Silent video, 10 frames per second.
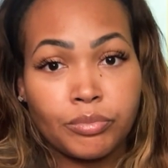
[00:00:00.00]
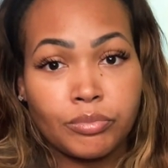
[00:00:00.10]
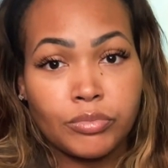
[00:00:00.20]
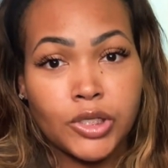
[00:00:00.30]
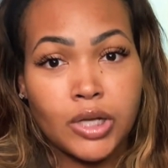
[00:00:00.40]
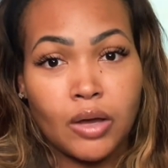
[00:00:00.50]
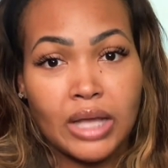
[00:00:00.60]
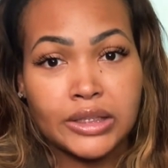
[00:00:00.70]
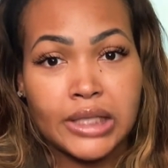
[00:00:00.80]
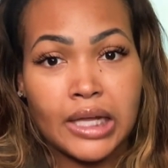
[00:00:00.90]
you know,
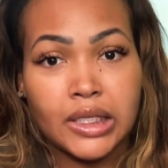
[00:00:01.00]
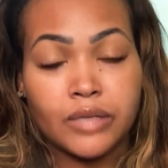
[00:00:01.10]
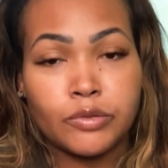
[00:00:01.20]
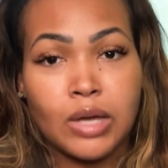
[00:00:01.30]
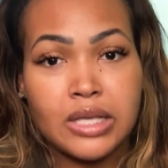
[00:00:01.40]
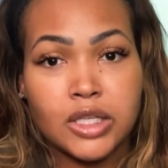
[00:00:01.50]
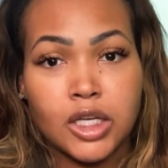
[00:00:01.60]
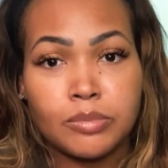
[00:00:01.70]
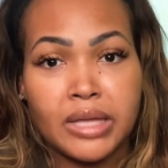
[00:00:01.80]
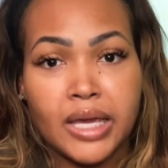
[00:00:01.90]
I just kind of give you guys an
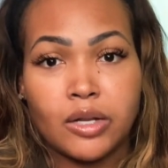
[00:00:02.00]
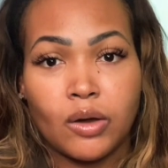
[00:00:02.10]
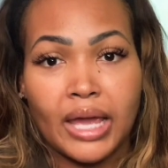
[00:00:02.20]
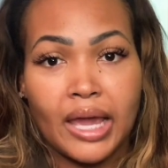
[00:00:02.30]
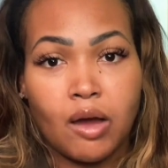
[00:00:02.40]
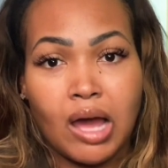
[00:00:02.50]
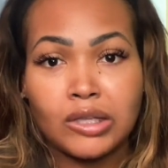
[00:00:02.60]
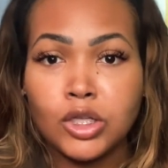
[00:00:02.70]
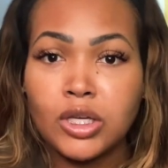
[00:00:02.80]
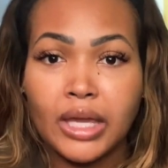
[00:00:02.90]
update on how I
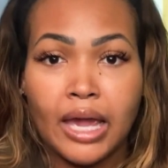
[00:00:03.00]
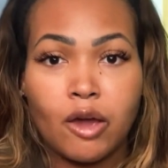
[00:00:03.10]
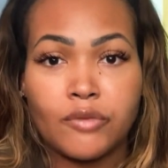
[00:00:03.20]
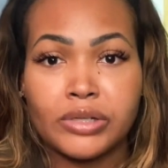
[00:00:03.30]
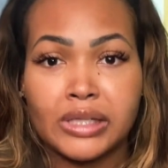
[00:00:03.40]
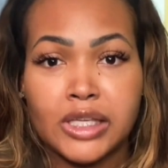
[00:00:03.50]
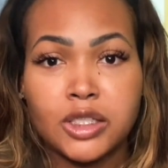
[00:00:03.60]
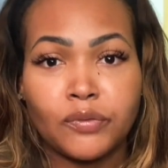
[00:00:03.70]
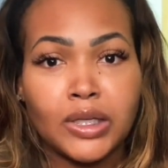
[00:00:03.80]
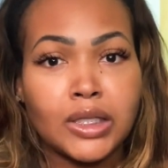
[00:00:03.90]
look, how everything's
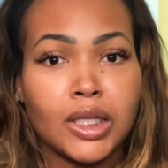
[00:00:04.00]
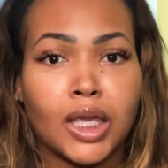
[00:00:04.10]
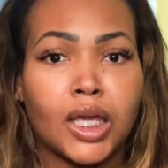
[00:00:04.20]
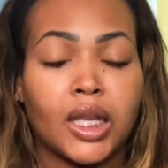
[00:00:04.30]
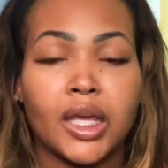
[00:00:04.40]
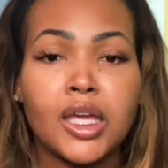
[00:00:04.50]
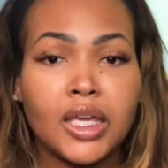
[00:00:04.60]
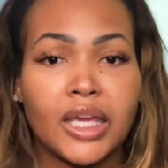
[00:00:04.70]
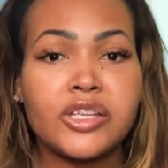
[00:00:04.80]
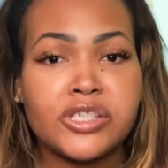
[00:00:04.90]
feeling,
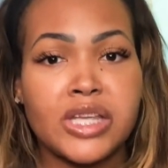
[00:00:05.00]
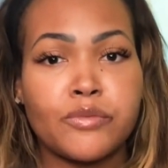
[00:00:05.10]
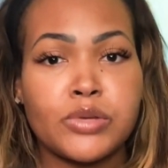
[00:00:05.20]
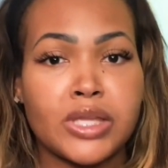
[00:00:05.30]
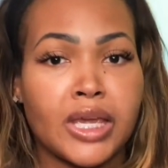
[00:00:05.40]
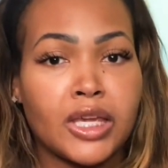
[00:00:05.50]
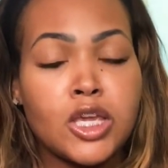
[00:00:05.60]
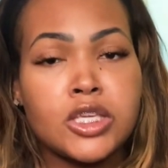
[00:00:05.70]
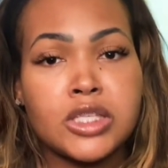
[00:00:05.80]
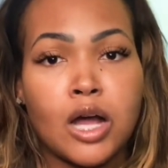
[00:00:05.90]
and just everything.
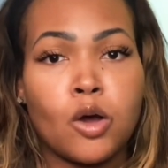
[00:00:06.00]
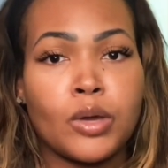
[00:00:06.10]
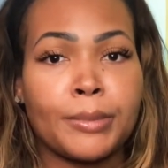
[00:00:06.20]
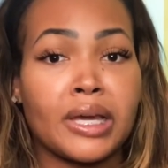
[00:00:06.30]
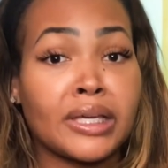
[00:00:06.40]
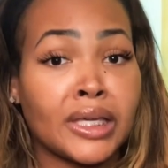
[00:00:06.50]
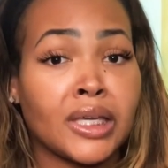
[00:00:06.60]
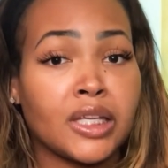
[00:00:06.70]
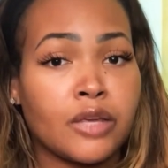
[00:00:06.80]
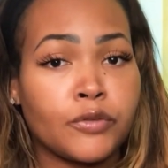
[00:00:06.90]
So
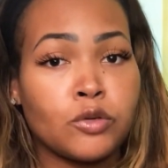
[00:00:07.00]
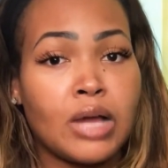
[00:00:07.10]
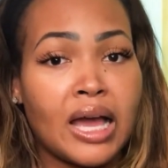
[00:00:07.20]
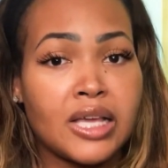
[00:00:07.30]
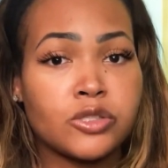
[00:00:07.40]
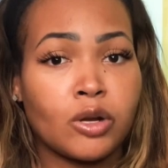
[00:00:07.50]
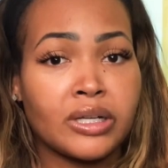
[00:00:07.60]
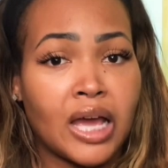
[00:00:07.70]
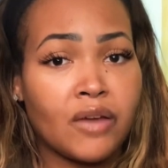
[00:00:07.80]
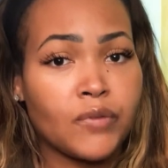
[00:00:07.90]
again, if you guys are
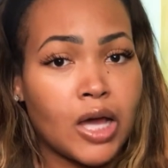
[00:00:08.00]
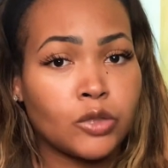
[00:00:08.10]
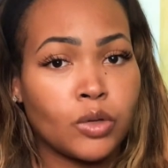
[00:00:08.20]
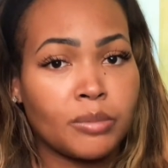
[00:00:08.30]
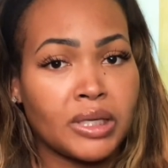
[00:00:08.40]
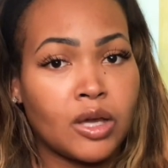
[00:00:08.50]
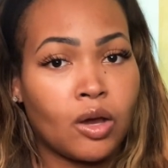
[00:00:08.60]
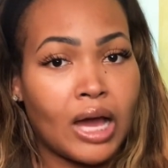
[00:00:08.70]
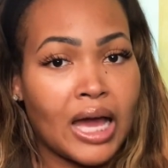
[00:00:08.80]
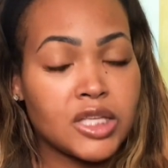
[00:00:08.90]
not following me
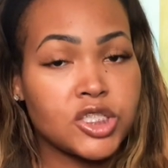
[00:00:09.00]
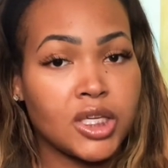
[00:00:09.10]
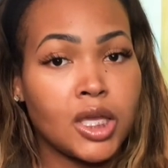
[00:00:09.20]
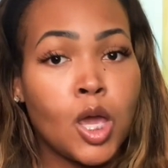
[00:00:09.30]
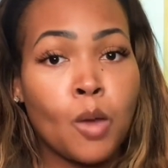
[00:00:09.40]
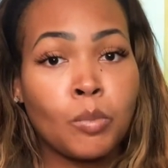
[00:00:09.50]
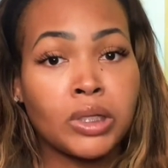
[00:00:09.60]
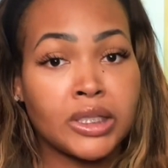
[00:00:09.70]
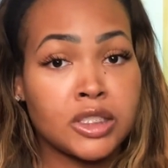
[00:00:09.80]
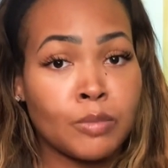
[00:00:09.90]
on IG,
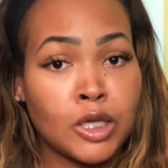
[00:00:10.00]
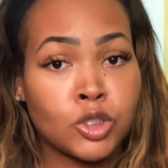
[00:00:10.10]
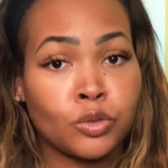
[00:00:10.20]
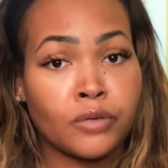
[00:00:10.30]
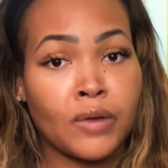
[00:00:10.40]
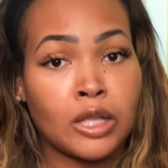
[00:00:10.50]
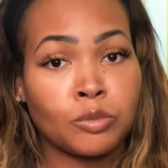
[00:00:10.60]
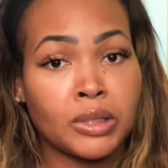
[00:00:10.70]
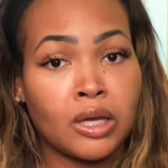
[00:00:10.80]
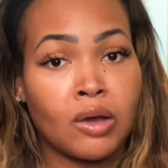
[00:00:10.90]
please make sure to follow
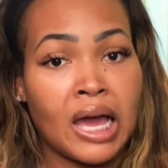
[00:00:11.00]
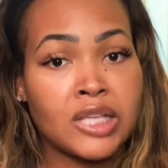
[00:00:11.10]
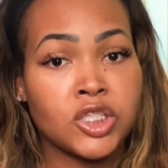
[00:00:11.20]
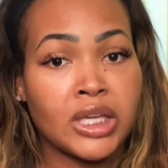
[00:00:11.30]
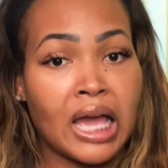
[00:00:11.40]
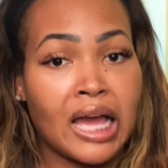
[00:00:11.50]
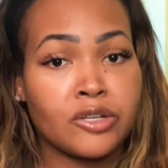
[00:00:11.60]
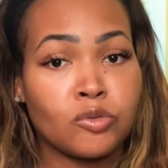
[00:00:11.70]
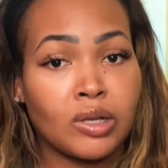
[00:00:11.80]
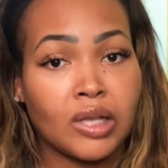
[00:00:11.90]
me on IG. I
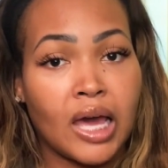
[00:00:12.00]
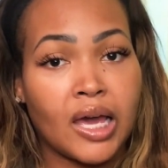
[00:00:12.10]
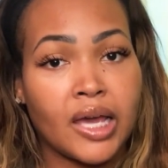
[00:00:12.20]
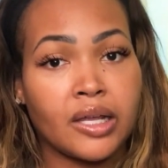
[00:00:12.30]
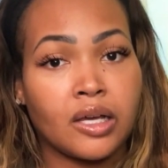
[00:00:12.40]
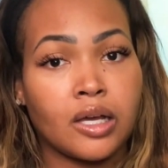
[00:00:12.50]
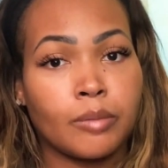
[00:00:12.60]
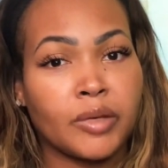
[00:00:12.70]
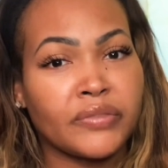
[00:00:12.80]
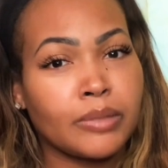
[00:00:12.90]
do a lot
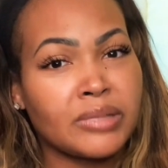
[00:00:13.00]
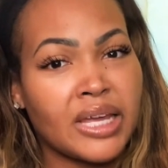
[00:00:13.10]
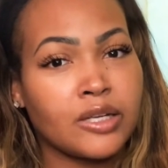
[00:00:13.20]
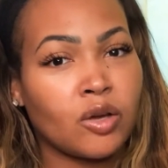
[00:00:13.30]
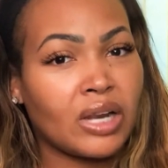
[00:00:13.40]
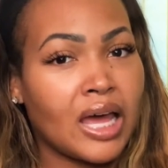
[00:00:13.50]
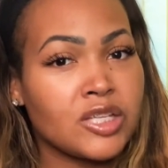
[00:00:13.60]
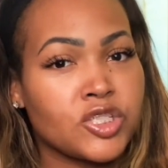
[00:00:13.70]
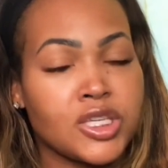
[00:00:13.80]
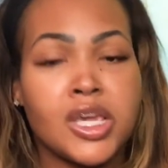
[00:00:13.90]
of updating
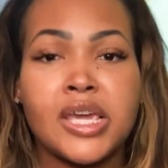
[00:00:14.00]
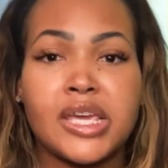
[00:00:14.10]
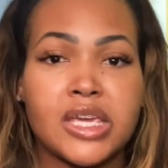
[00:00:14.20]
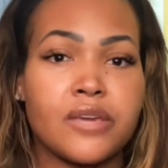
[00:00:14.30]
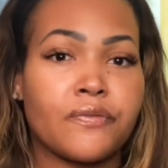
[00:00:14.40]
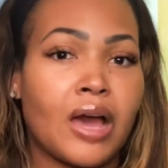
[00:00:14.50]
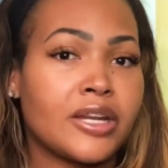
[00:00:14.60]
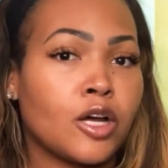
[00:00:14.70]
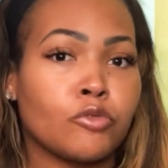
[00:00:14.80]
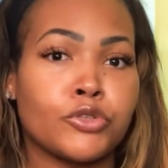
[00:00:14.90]
on IG. If I
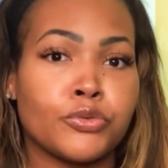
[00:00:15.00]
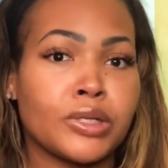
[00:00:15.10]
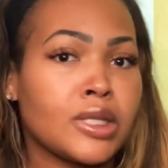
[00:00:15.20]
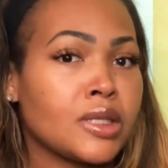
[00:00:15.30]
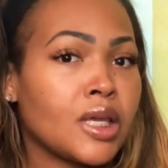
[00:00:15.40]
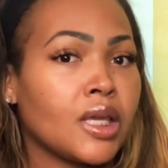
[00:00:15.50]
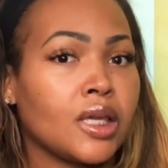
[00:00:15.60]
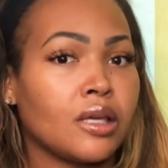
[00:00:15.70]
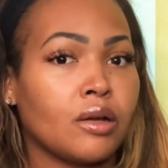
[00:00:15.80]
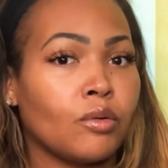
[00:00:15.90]
don't do
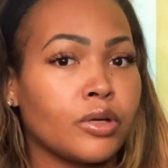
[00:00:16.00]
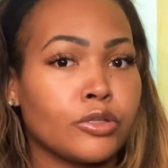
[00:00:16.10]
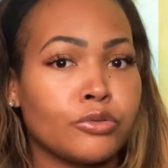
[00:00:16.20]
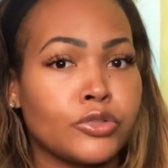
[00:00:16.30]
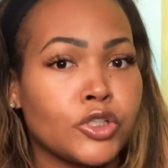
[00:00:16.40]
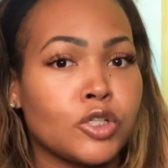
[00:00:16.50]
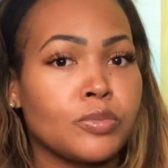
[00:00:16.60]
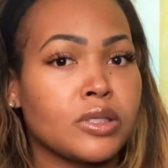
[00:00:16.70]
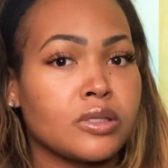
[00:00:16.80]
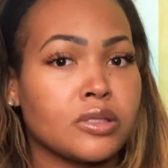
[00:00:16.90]
anything on
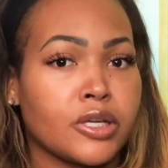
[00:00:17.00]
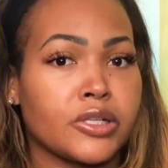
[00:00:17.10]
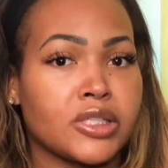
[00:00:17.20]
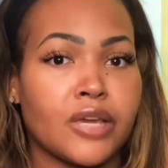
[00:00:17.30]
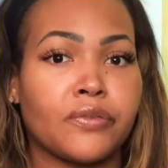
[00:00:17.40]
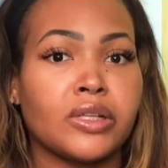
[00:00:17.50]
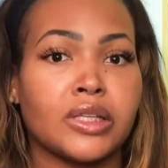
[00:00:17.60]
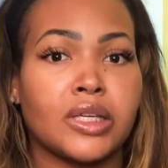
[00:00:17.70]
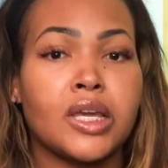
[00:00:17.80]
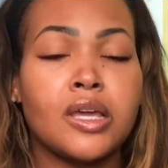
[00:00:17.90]
YouTube, there definitely